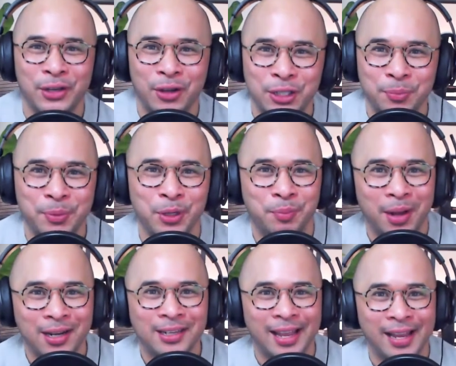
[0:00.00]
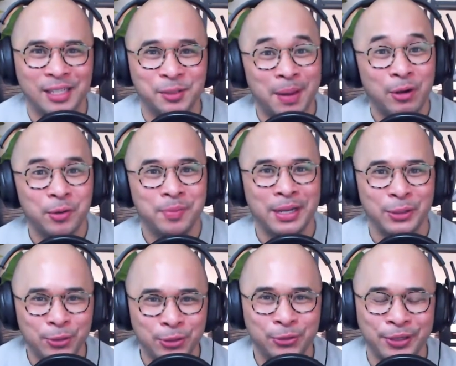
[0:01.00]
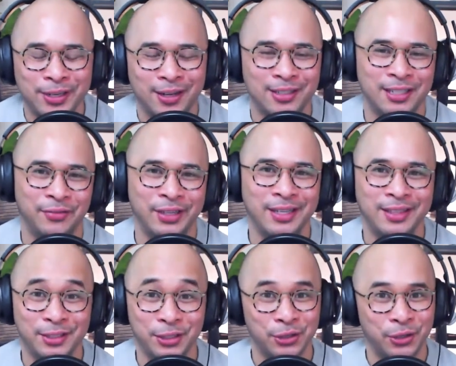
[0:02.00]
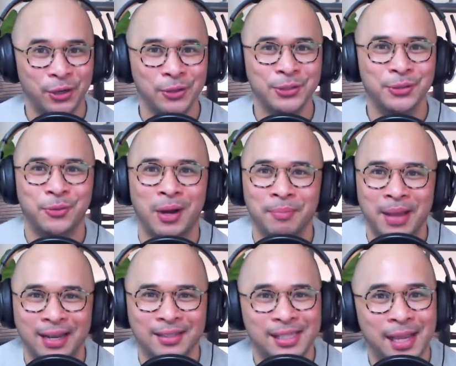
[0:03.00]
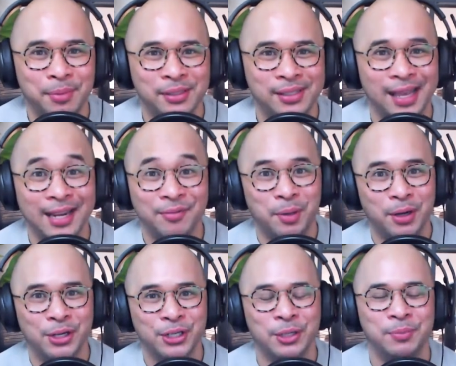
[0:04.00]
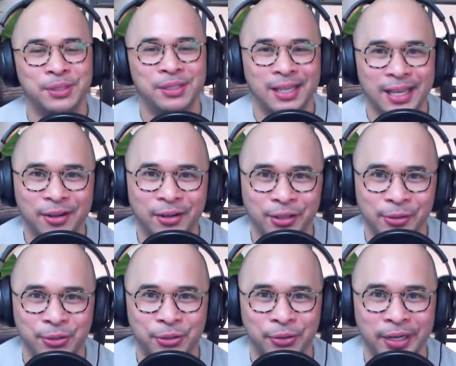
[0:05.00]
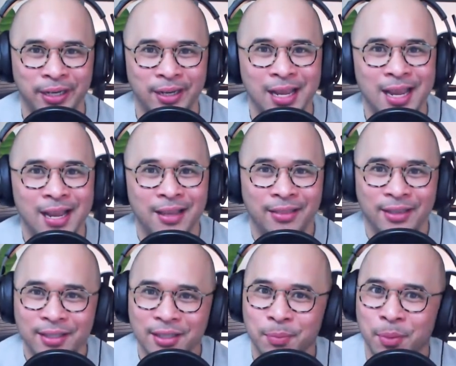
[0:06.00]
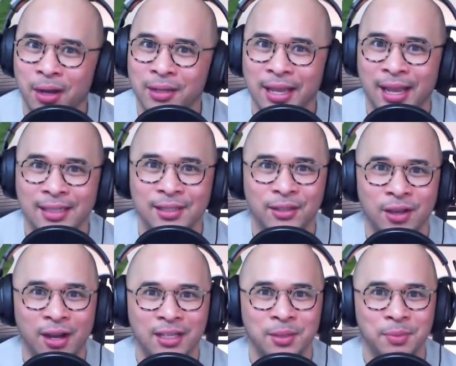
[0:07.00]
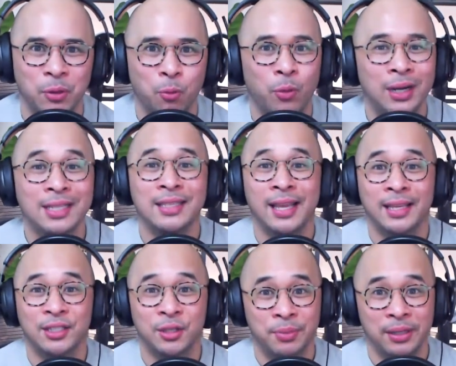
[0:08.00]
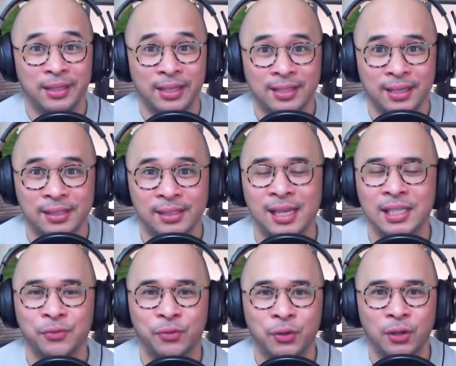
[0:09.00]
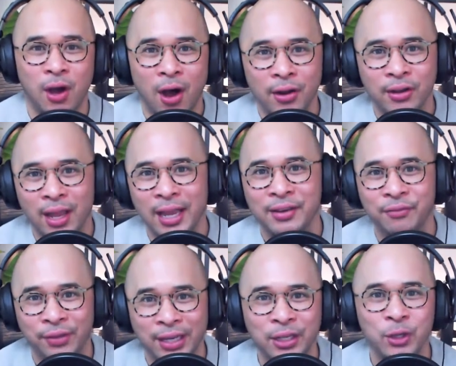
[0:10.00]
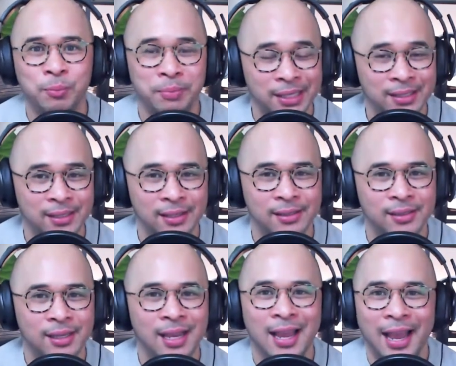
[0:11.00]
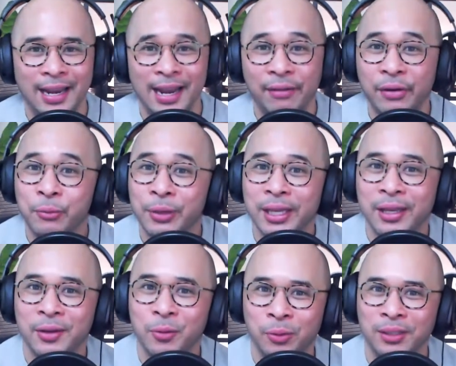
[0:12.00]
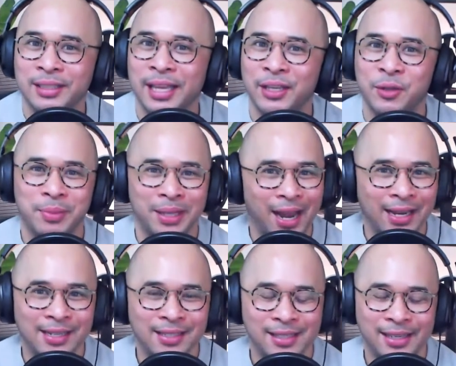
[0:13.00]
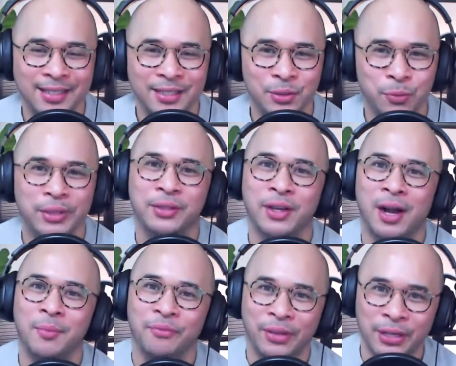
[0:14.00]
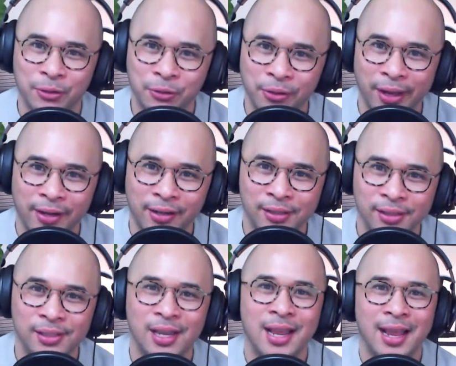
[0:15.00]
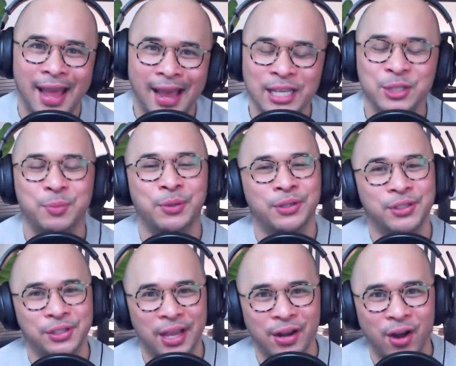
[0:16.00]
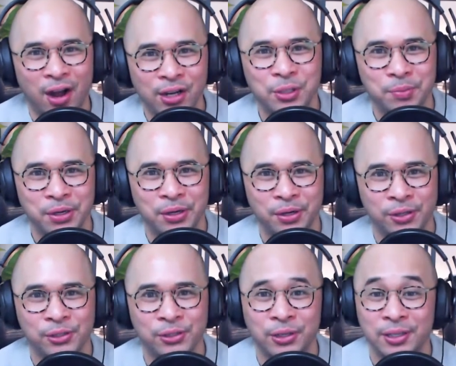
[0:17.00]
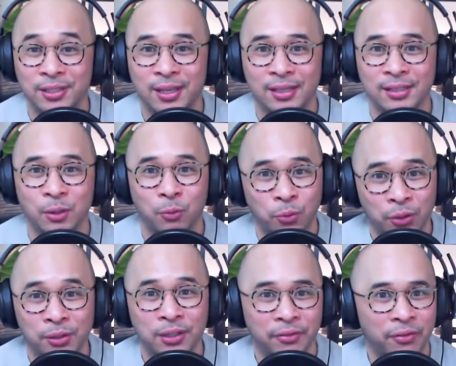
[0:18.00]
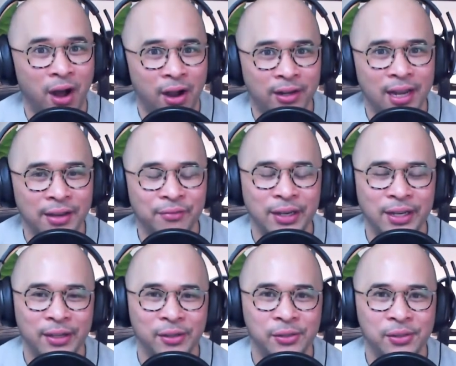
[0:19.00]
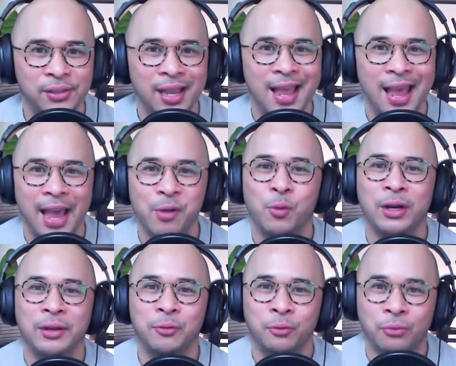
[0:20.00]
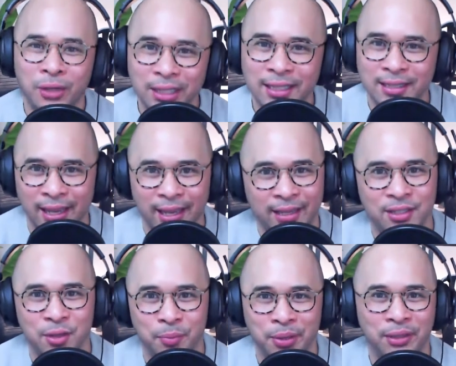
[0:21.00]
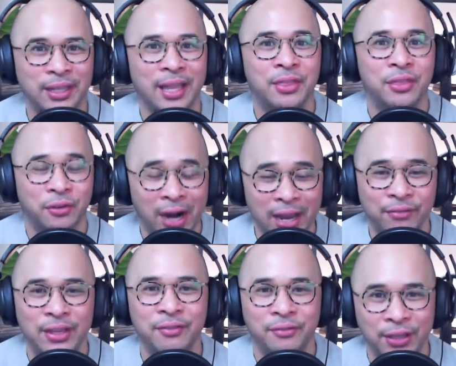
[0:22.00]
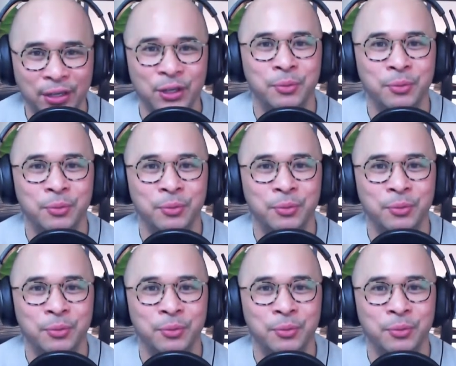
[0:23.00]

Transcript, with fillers: Entrepreneur Podcast, powered by Uscreen dot T V. This is your host, Rob Balasabas, Head of Partnerships here at Uscreen. This is the podcast that talks about what it takes to build a successful online video business. And every week, we'll take you behind the scenes with top video creators, experts, and entrepreneurs to discuss the world of online videos and what it really takes to build a thriving video